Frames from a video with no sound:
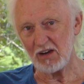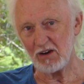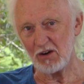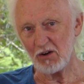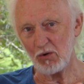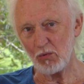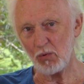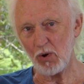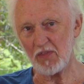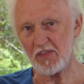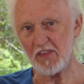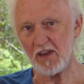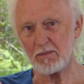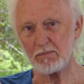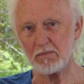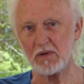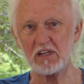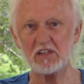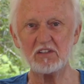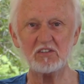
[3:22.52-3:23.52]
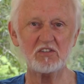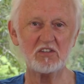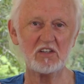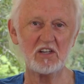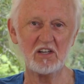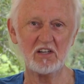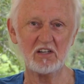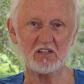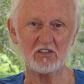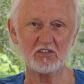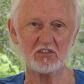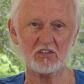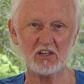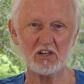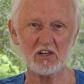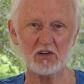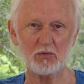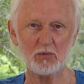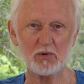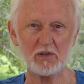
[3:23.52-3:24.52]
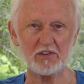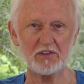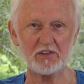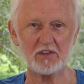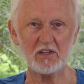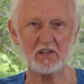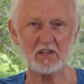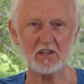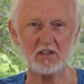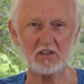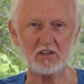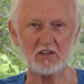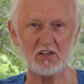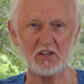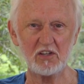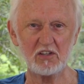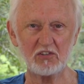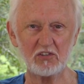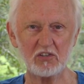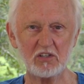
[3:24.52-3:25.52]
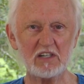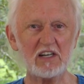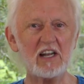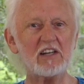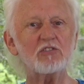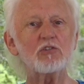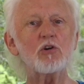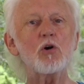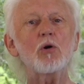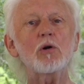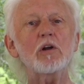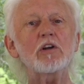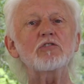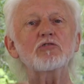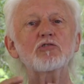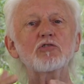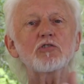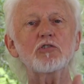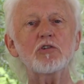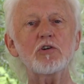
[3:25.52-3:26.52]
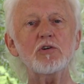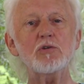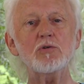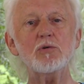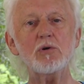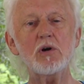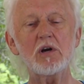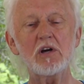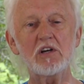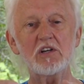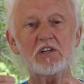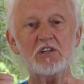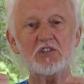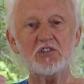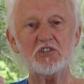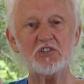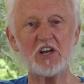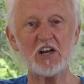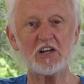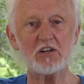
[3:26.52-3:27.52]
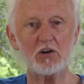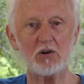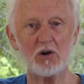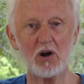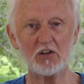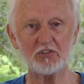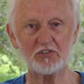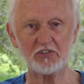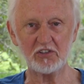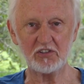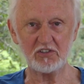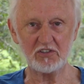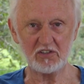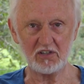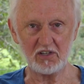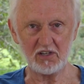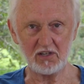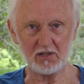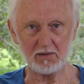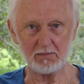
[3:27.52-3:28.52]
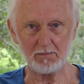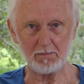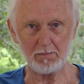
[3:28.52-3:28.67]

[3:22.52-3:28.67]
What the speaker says: What that means is, with this, let's call it true generosity,